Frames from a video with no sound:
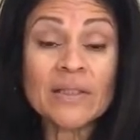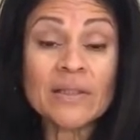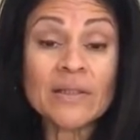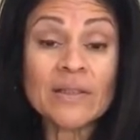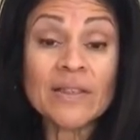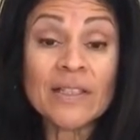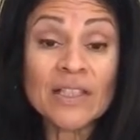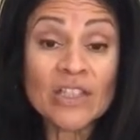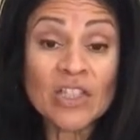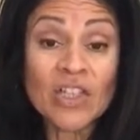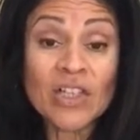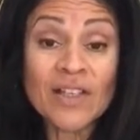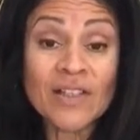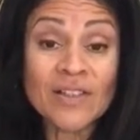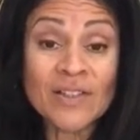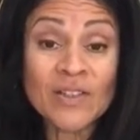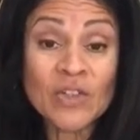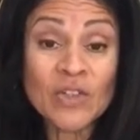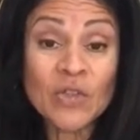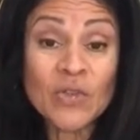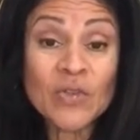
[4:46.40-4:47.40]

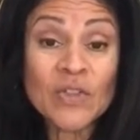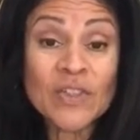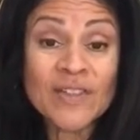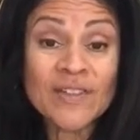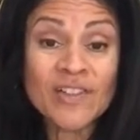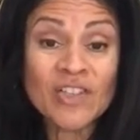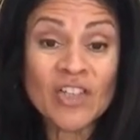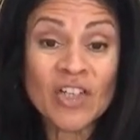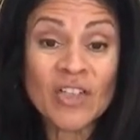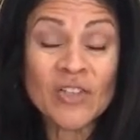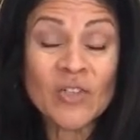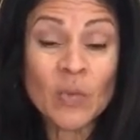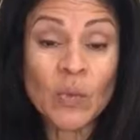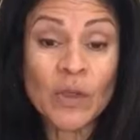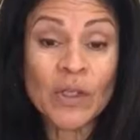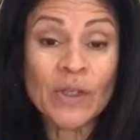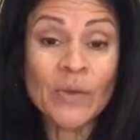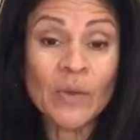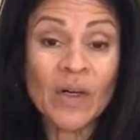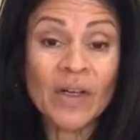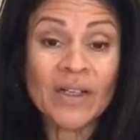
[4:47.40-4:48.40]
suggest
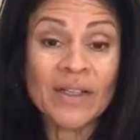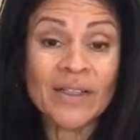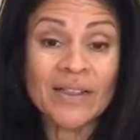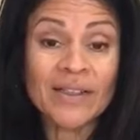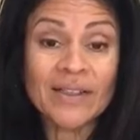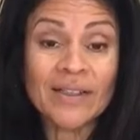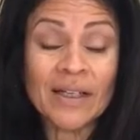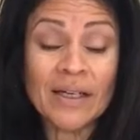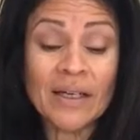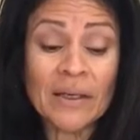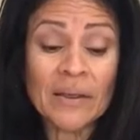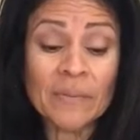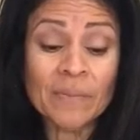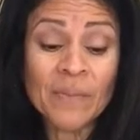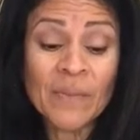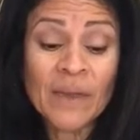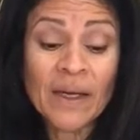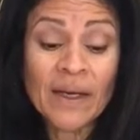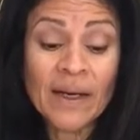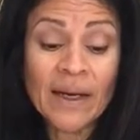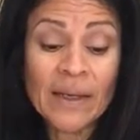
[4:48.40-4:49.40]
where you want to eat out.
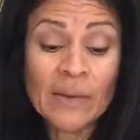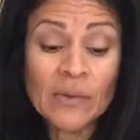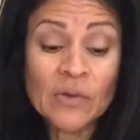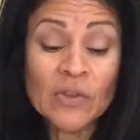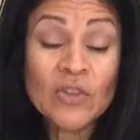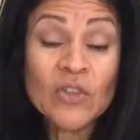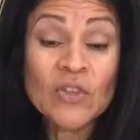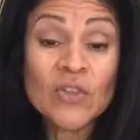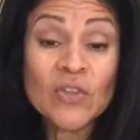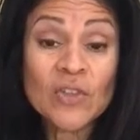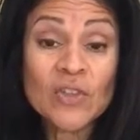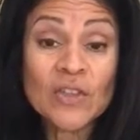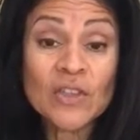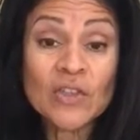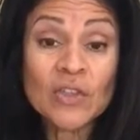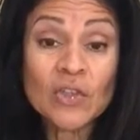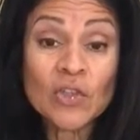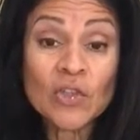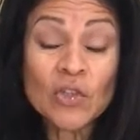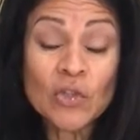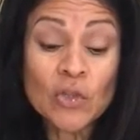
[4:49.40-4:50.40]
I will
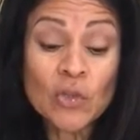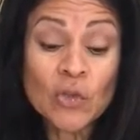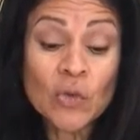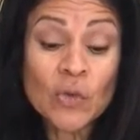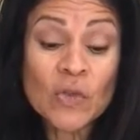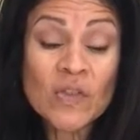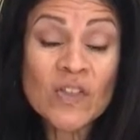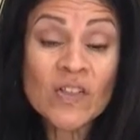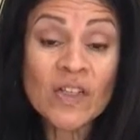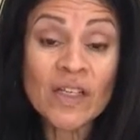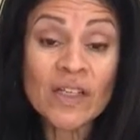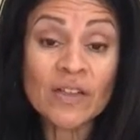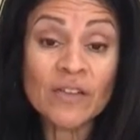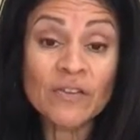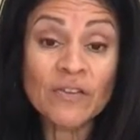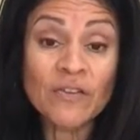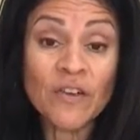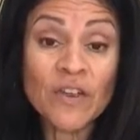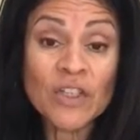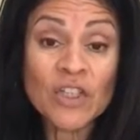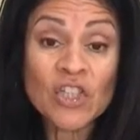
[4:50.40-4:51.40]
usually choose like a
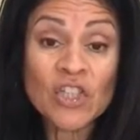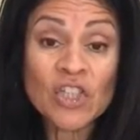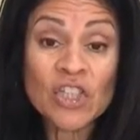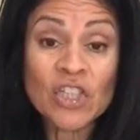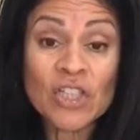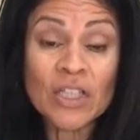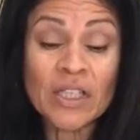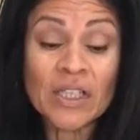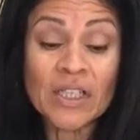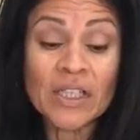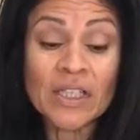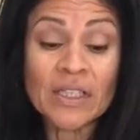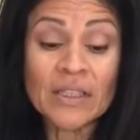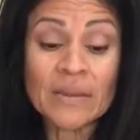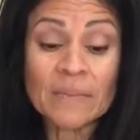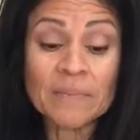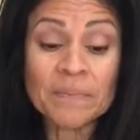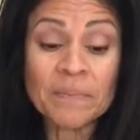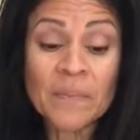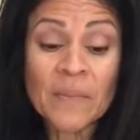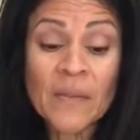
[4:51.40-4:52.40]
fish
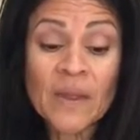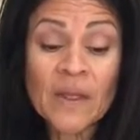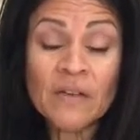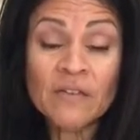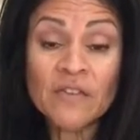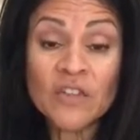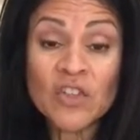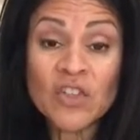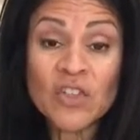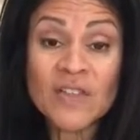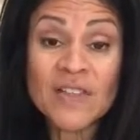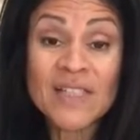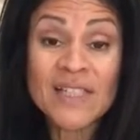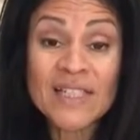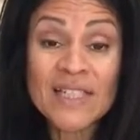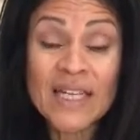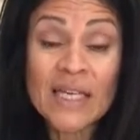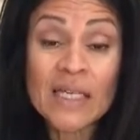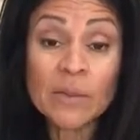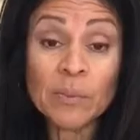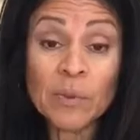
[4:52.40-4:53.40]
and
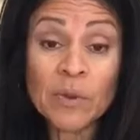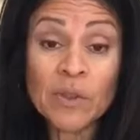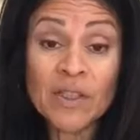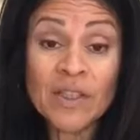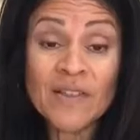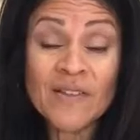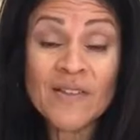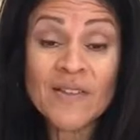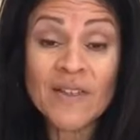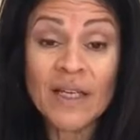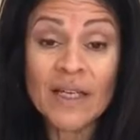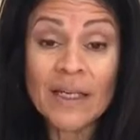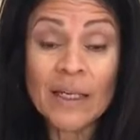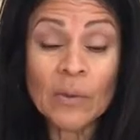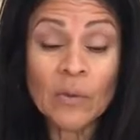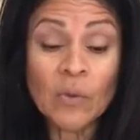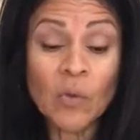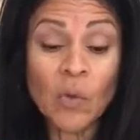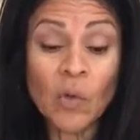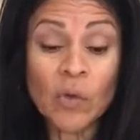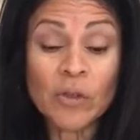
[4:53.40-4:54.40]
steak place, and I
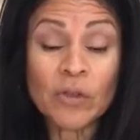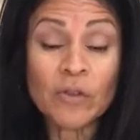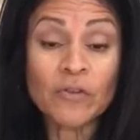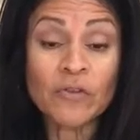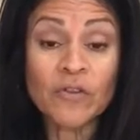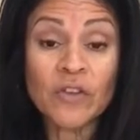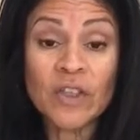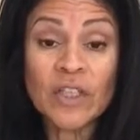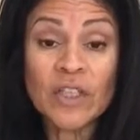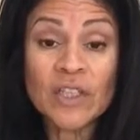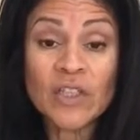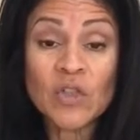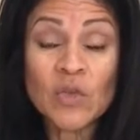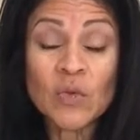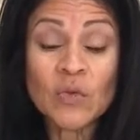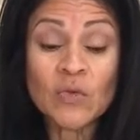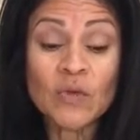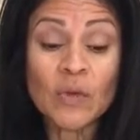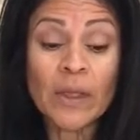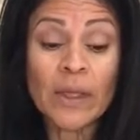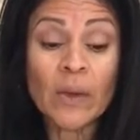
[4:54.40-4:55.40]
will order fish
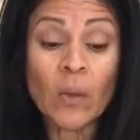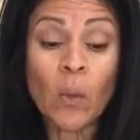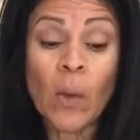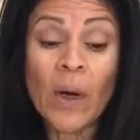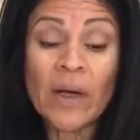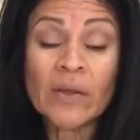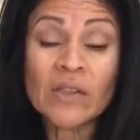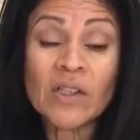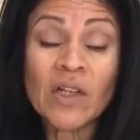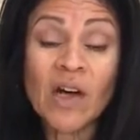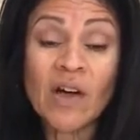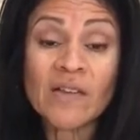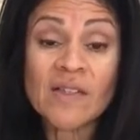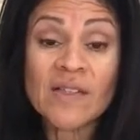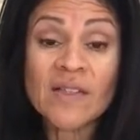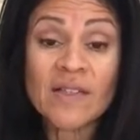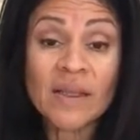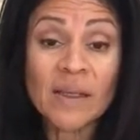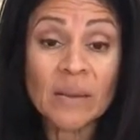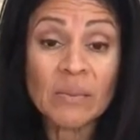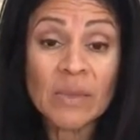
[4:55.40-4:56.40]
with like wild caught
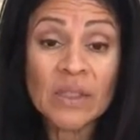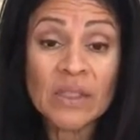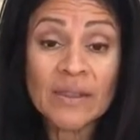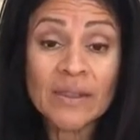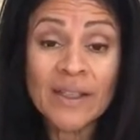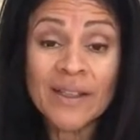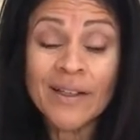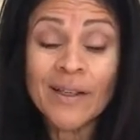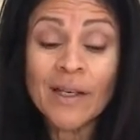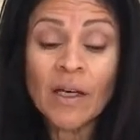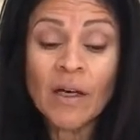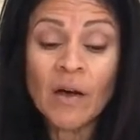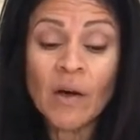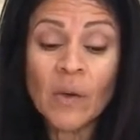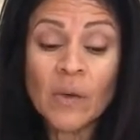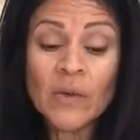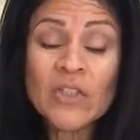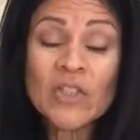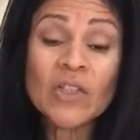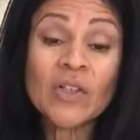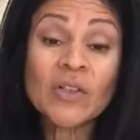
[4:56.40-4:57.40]
salmon.
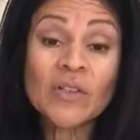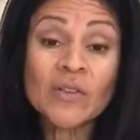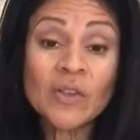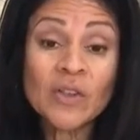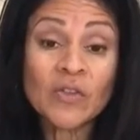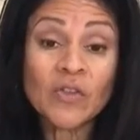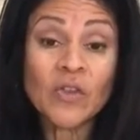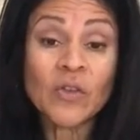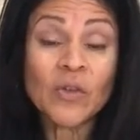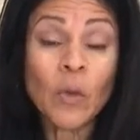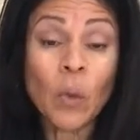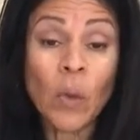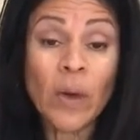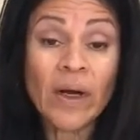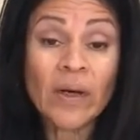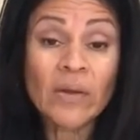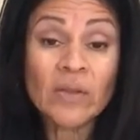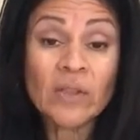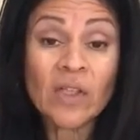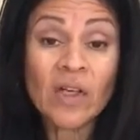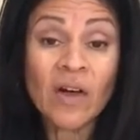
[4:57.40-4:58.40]
Always try to look for the
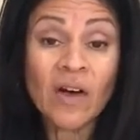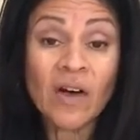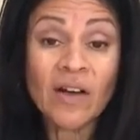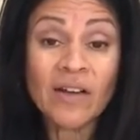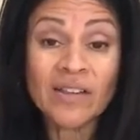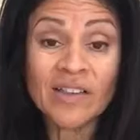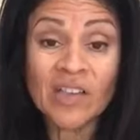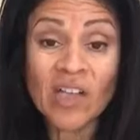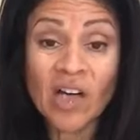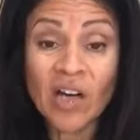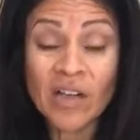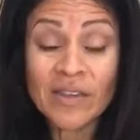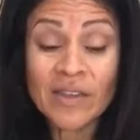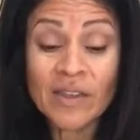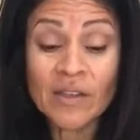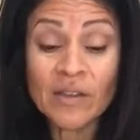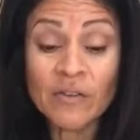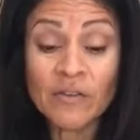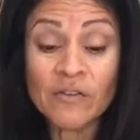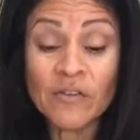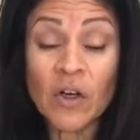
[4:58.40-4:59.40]
wild caught, not
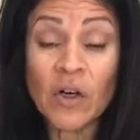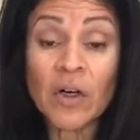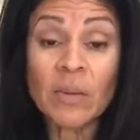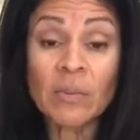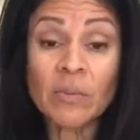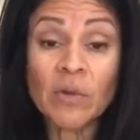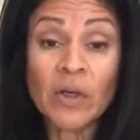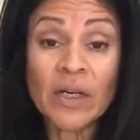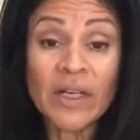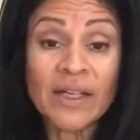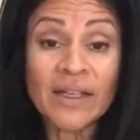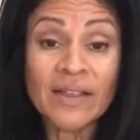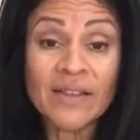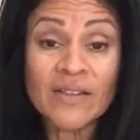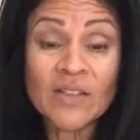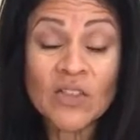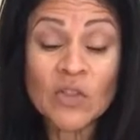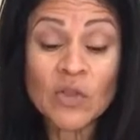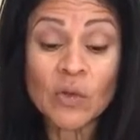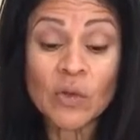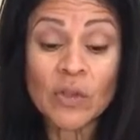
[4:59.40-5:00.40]
the farm
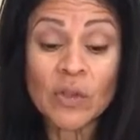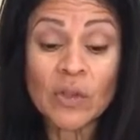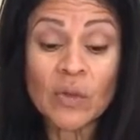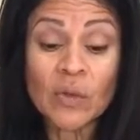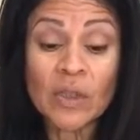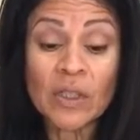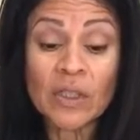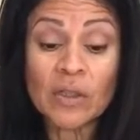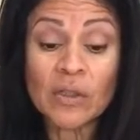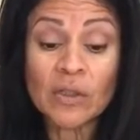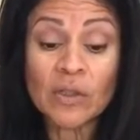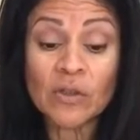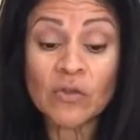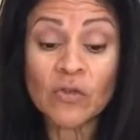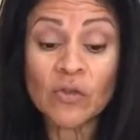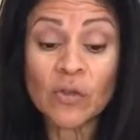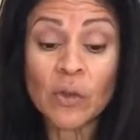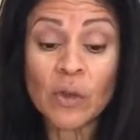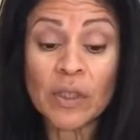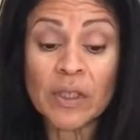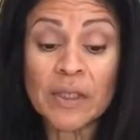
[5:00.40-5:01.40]
raised, or you want to look
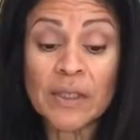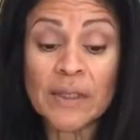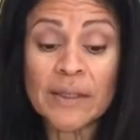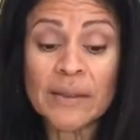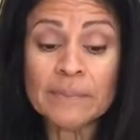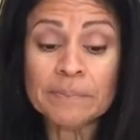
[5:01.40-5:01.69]
for